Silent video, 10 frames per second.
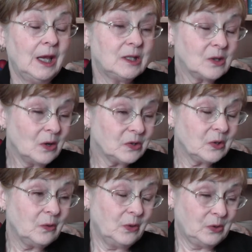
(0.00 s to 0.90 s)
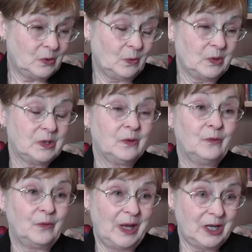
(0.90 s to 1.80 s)
It's also the source of
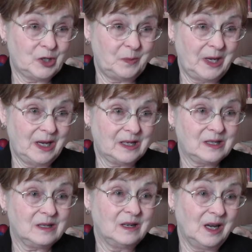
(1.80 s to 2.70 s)
flashbacks,